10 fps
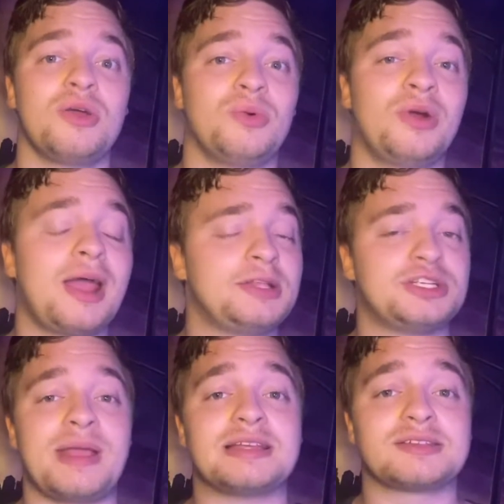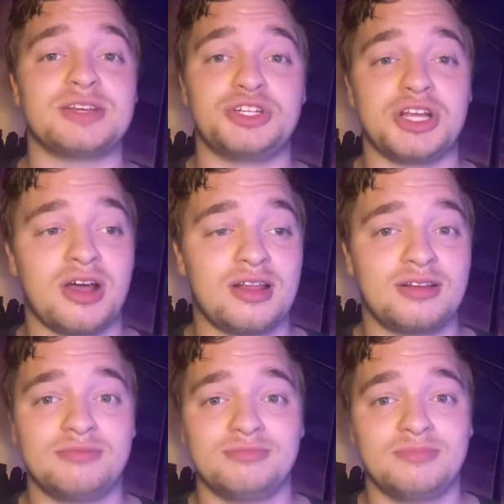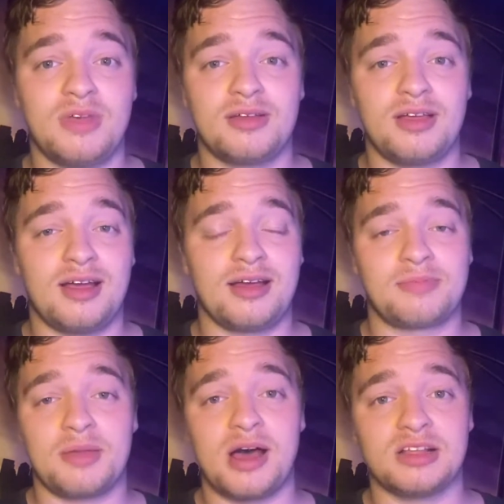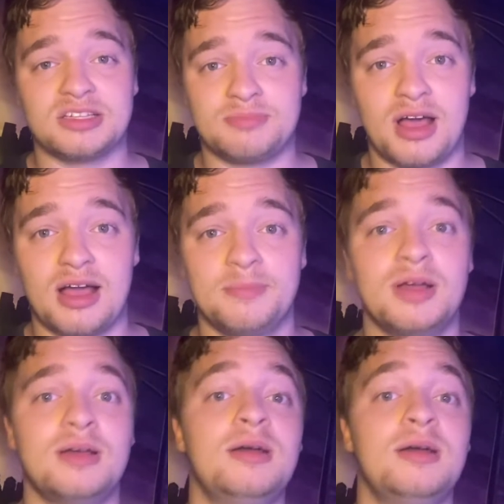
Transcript: where I just basically shit on Kamala's mom.